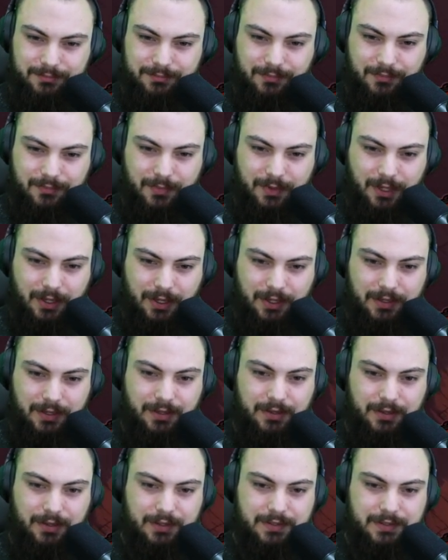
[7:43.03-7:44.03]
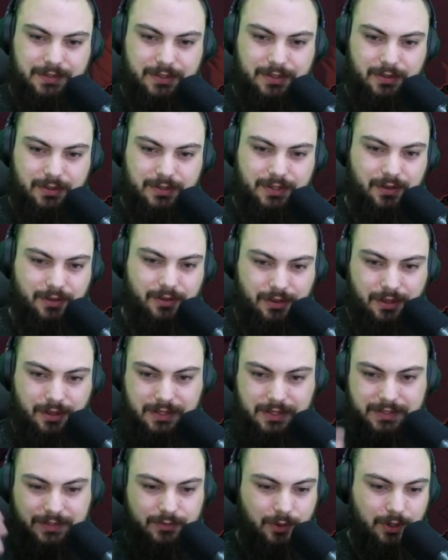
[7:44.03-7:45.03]
Okay, and then this turns other
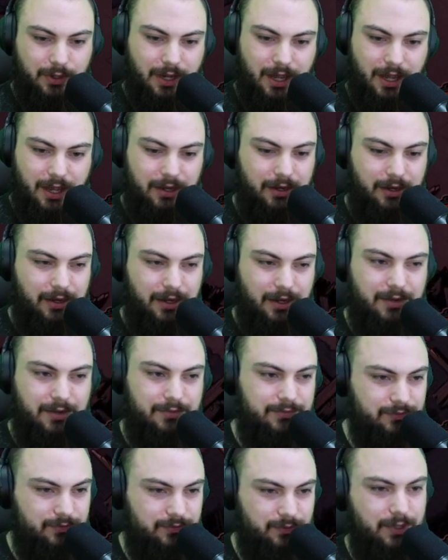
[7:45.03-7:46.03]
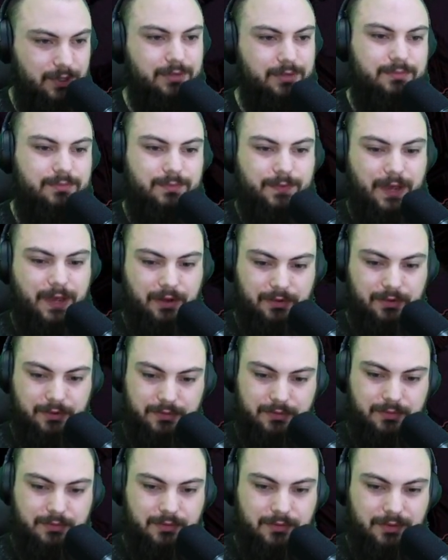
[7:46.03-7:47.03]
things into Arcana. I haven't really found
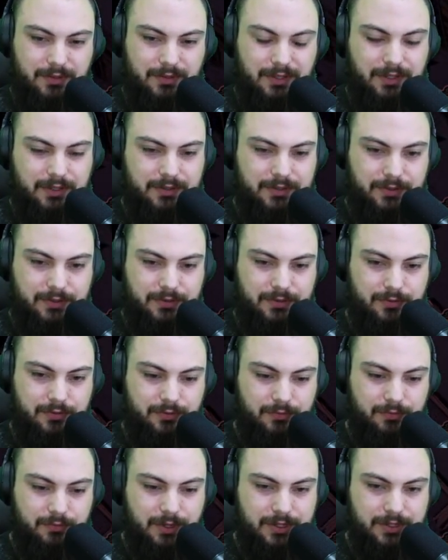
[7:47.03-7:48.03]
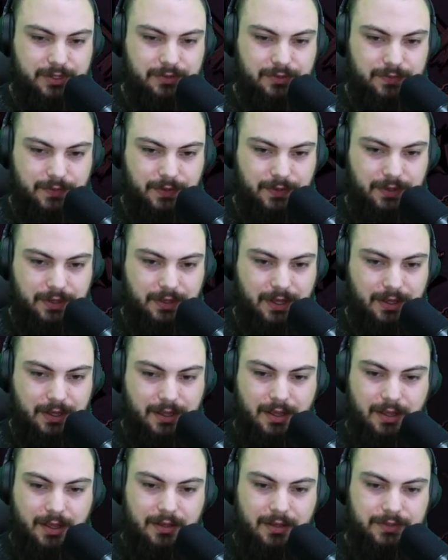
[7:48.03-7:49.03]
too much use in that.
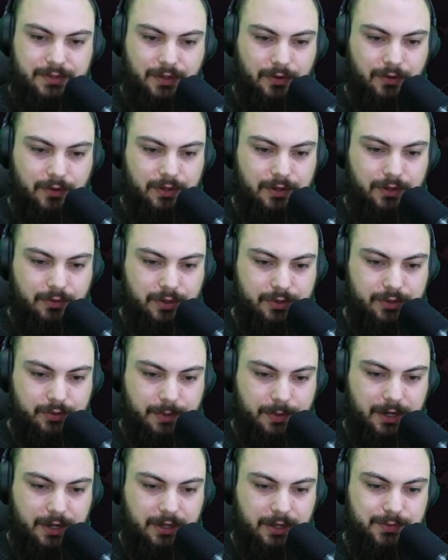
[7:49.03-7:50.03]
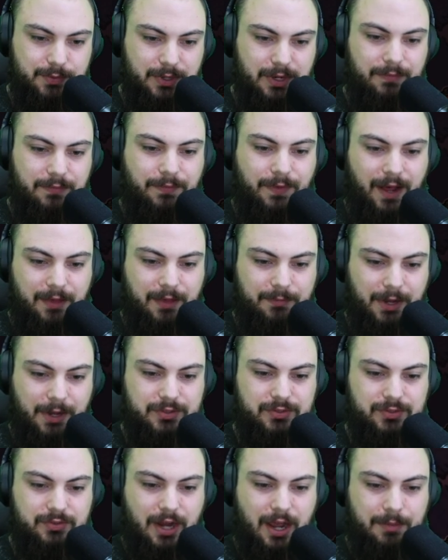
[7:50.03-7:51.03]
So in order to repair this, we need 5 metal
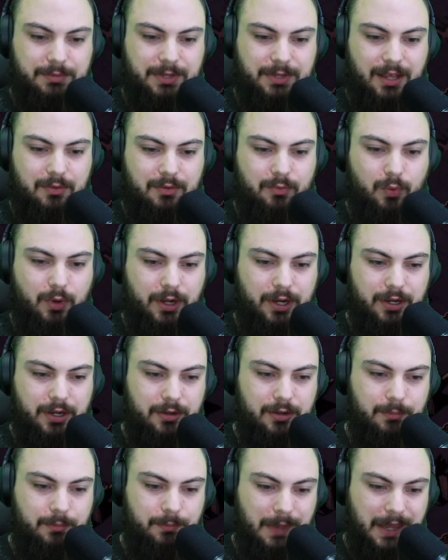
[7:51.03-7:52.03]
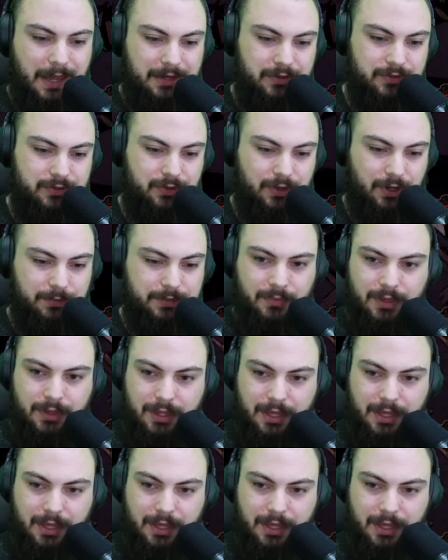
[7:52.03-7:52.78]
scrap and 1 manuscript.